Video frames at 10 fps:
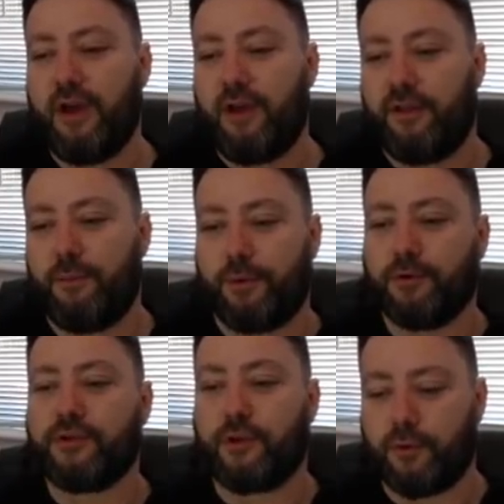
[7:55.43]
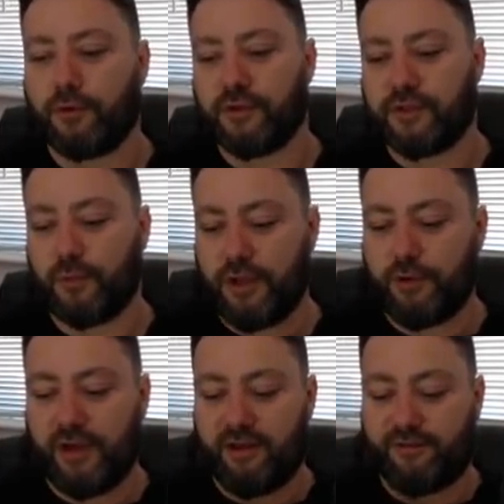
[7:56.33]
the bull's horns, where you'd
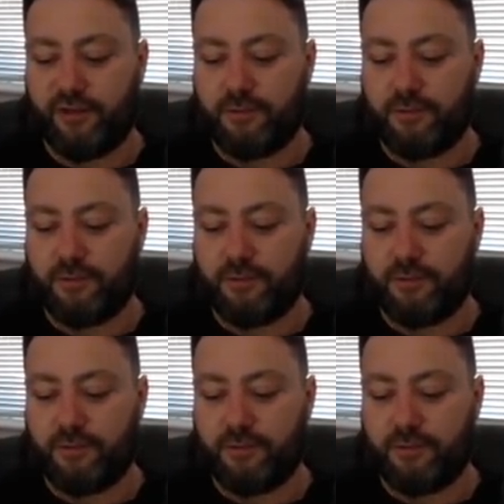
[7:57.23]
have the